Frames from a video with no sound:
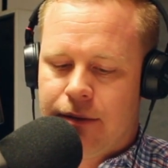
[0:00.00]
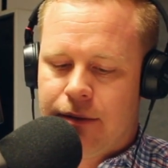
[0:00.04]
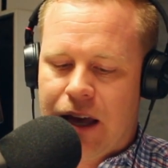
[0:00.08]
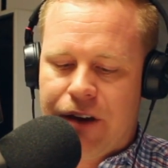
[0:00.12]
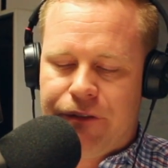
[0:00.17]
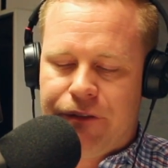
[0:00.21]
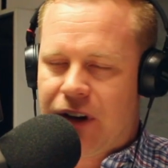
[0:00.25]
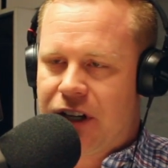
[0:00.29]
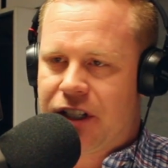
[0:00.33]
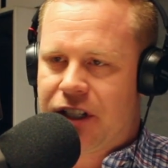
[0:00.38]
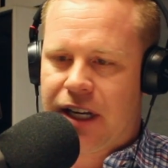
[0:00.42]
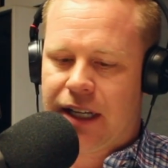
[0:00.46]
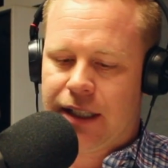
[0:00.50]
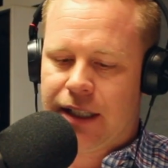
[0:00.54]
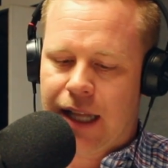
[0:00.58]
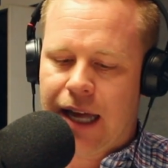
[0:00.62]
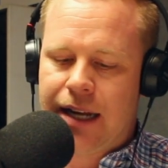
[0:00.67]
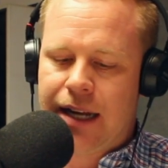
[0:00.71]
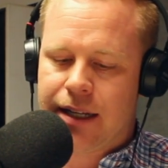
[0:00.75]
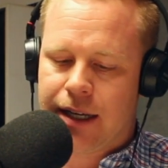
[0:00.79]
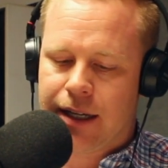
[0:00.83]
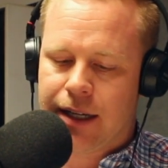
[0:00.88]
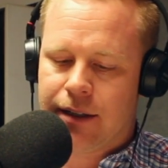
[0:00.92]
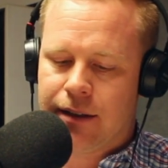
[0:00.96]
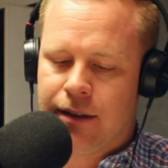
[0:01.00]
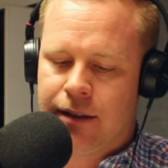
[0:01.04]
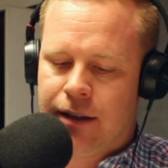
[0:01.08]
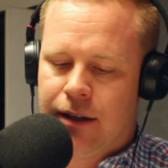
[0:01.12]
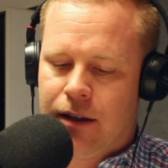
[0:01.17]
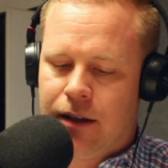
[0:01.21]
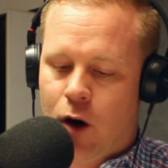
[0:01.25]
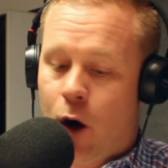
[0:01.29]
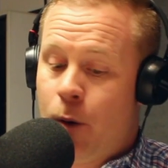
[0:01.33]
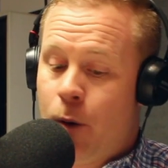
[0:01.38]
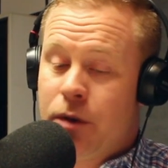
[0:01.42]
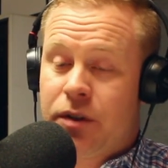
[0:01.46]
F H A lending
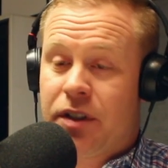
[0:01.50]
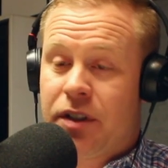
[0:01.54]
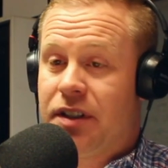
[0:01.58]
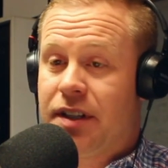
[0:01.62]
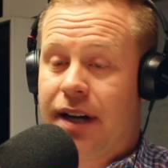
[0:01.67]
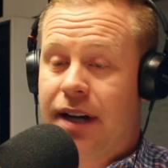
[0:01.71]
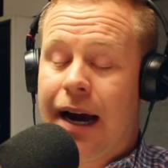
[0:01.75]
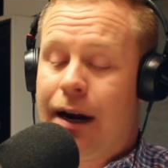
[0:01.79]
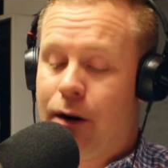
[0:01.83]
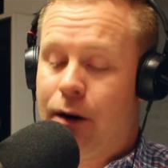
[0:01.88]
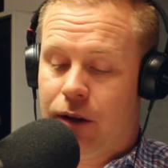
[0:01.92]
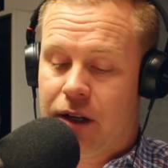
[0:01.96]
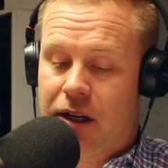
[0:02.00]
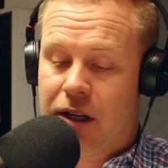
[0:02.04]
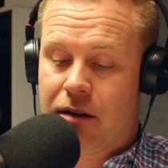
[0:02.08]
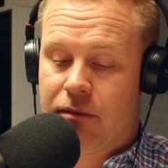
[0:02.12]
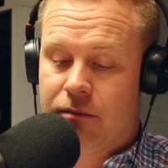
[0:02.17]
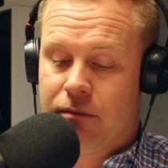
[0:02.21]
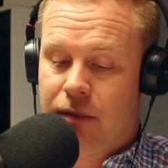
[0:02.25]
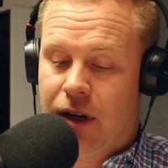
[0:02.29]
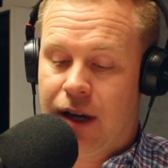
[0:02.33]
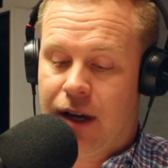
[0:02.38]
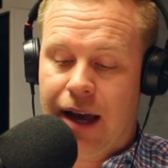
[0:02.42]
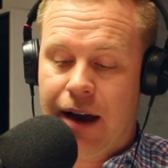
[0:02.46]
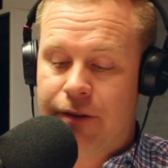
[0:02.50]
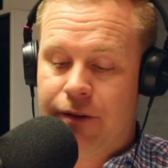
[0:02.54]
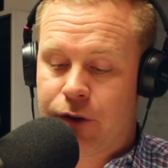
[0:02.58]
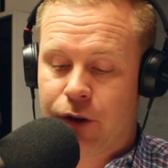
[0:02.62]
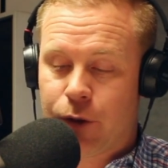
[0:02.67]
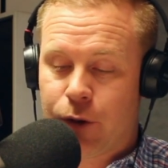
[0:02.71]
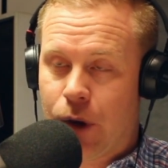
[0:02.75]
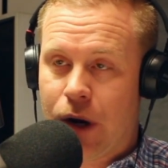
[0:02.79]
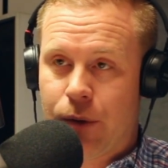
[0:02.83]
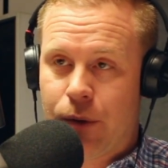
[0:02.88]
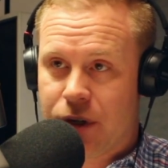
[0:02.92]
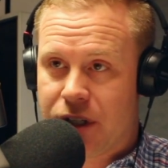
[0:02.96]
almost entirely uh, after
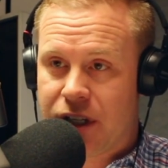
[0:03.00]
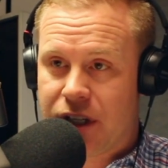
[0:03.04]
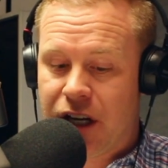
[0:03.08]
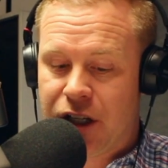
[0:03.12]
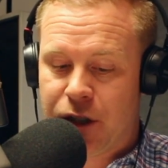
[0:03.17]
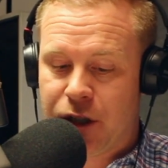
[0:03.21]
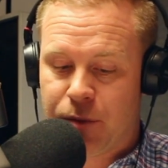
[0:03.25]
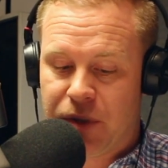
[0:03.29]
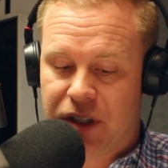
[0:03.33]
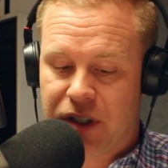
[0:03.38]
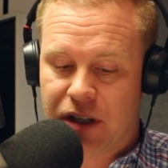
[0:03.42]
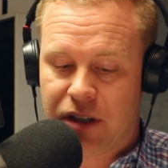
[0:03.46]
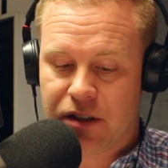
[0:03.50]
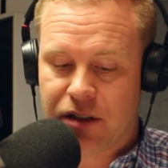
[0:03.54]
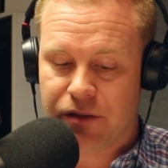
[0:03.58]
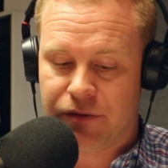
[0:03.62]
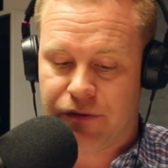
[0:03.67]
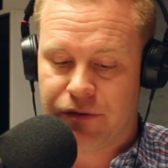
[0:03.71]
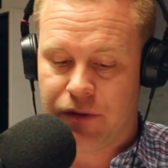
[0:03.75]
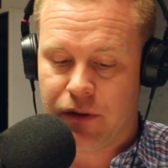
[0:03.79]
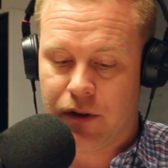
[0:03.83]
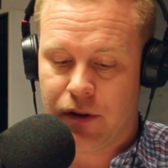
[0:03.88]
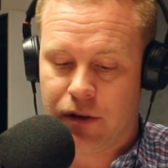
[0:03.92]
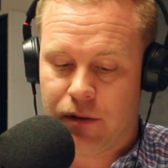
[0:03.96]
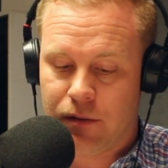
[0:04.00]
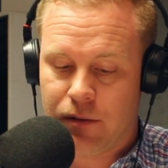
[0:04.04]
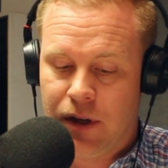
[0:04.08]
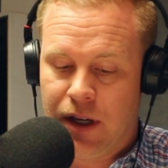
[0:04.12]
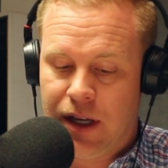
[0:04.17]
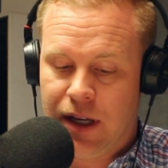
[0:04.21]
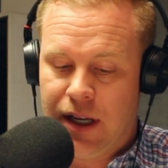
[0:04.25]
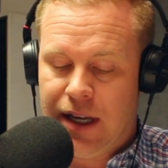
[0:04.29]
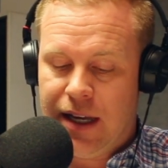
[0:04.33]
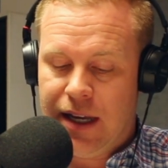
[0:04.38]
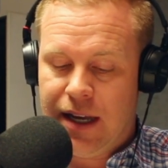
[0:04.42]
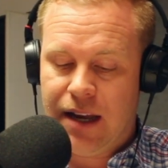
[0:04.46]
the Great Recession because of the
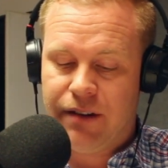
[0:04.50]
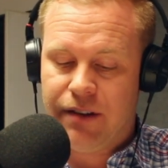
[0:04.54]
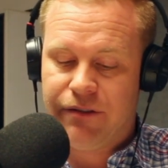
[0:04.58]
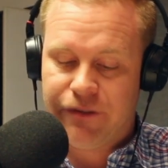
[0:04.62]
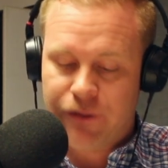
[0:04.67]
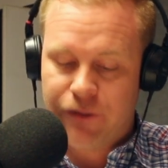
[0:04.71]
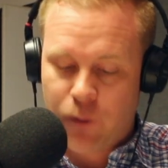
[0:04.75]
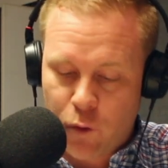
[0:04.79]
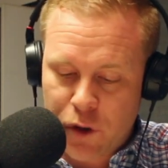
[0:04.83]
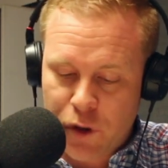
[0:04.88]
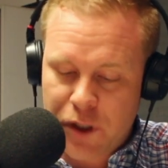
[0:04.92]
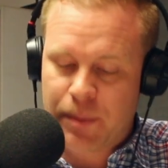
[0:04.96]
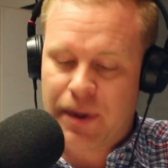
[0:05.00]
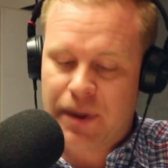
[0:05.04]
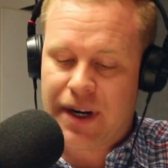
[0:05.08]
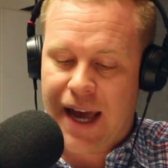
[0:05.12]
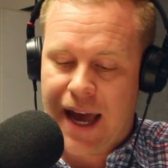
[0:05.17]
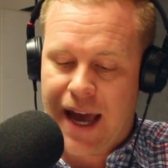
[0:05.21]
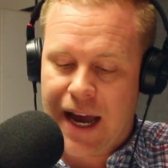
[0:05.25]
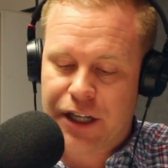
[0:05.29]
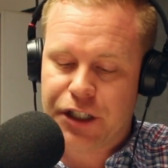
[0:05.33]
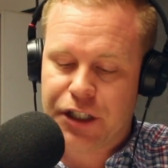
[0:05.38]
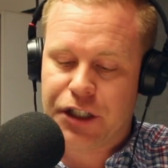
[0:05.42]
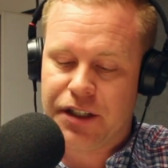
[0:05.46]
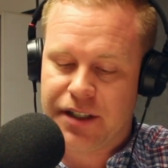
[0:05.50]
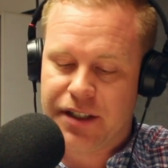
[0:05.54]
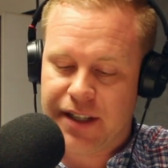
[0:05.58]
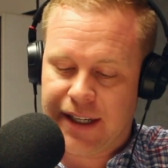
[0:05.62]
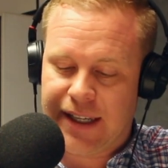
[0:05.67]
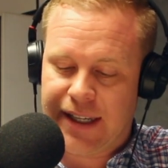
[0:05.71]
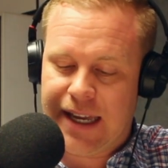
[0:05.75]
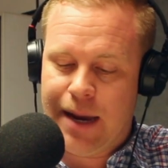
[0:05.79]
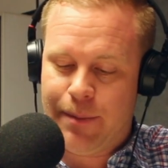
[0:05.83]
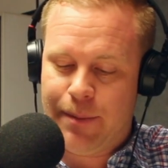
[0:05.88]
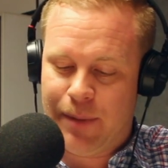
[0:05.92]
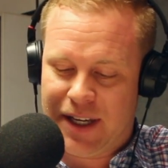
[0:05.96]
enforcement actions
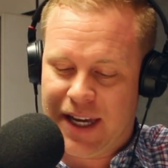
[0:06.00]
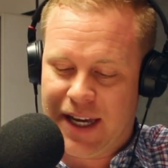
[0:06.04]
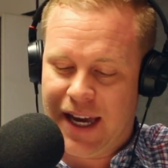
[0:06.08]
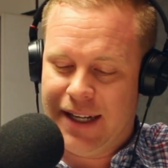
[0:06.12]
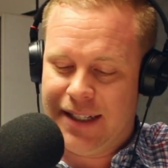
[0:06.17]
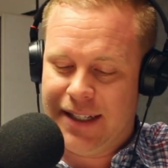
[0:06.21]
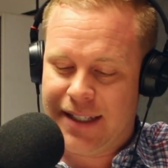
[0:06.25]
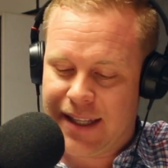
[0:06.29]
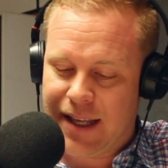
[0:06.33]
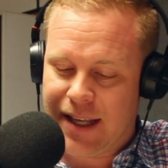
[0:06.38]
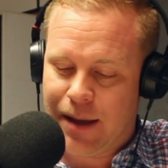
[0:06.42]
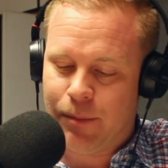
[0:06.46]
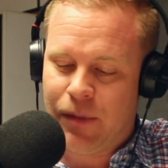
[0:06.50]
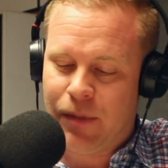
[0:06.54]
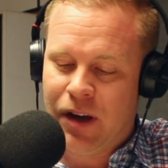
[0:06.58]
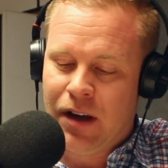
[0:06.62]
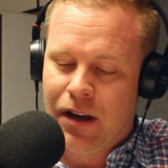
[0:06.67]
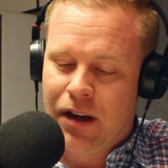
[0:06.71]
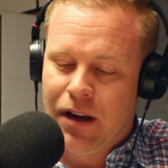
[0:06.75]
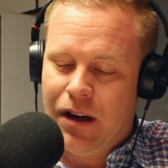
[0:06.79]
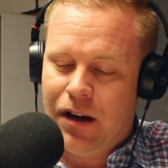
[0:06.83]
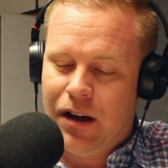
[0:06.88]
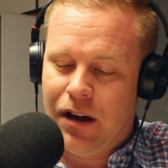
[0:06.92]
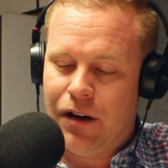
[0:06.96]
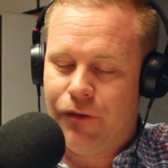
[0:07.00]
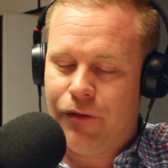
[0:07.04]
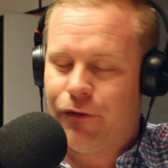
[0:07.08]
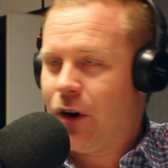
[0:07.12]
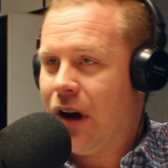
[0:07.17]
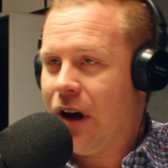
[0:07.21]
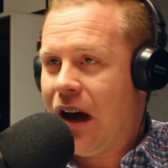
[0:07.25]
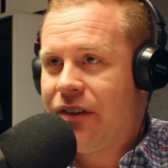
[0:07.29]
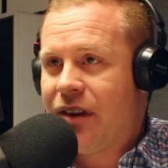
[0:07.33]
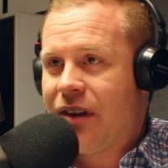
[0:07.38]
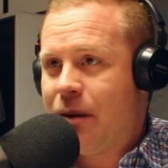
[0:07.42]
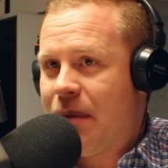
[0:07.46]
that came against them uh,
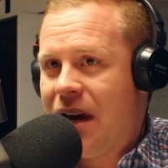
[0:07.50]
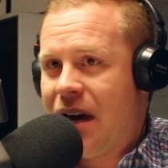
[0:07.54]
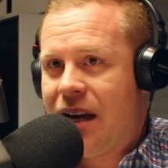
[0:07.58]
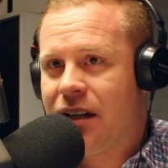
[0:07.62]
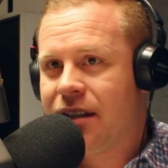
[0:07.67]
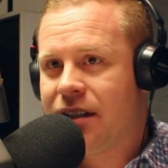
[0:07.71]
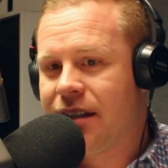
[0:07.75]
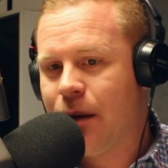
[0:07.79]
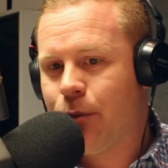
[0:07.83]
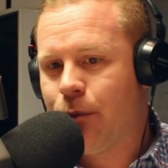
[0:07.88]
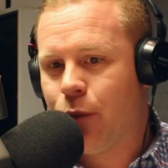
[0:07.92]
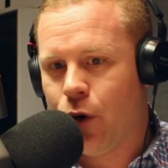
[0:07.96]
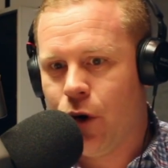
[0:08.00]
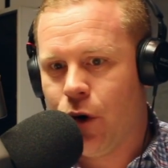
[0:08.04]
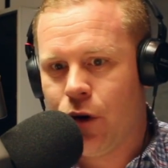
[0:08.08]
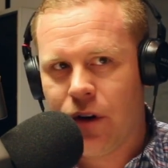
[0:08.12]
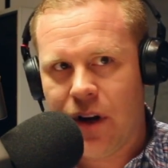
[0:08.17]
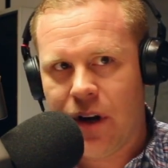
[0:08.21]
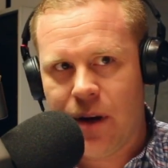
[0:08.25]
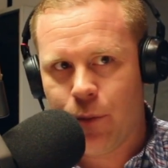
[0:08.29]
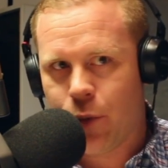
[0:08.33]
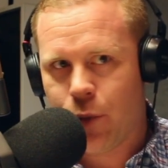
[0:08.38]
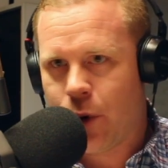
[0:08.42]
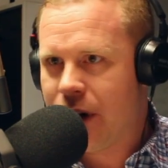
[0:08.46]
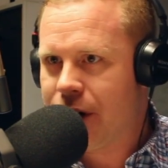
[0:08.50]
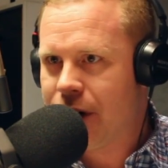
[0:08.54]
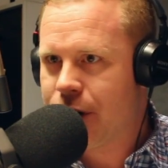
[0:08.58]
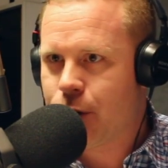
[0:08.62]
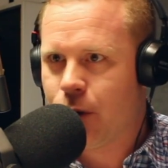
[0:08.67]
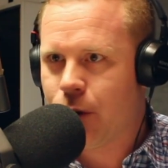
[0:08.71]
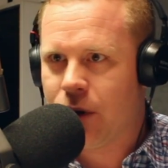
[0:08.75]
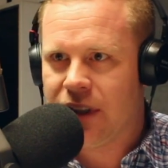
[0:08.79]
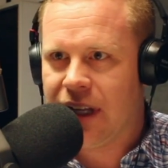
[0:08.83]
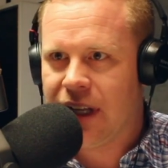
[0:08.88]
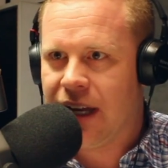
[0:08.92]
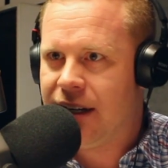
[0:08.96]
for how they managed that program,
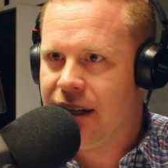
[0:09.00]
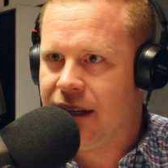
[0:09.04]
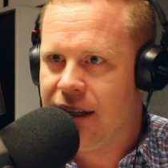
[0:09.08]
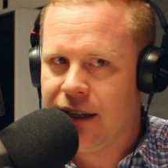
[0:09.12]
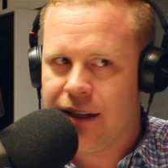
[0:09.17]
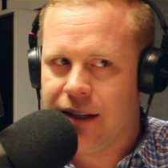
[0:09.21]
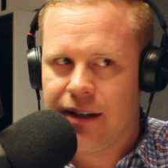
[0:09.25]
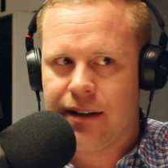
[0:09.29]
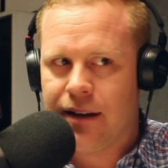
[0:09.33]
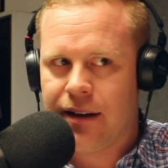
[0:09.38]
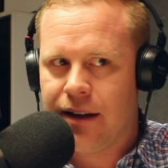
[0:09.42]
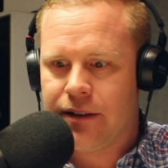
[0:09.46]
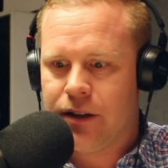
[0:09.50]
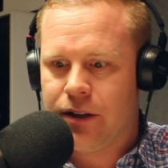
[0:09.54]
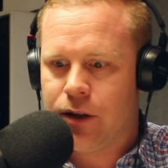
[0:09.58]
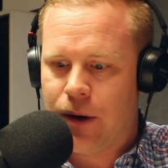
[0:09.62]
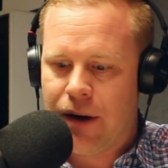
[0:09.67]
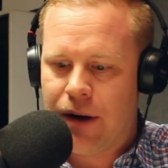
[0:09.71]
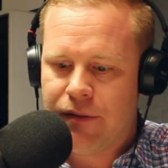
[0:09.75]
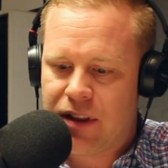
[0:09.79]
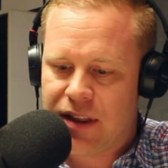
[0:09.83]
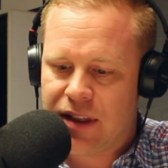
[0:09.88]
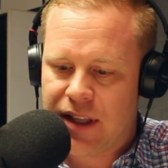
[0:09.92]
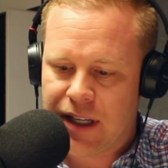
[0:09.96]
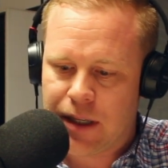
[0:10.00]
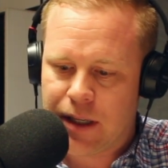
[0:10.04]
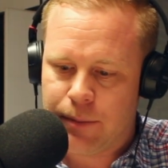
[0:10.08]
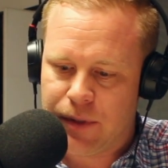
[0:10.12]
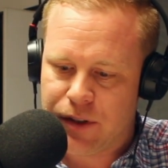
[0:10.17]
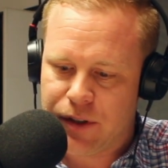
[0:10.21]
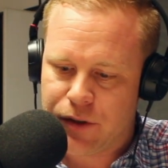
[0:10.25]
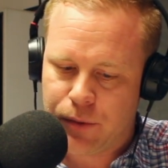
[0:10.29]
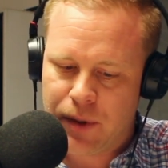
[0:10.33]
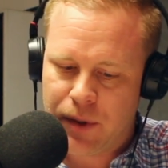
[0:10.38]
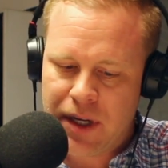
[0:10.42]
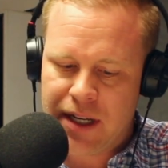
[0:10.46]
predatory lending and, and, you know, everything in
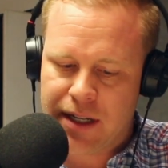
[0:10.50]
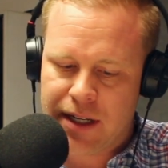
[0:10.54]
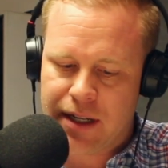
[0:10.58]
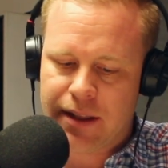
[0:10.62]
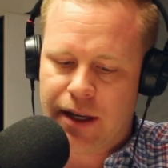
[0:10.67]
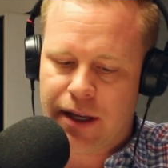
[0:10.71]
between.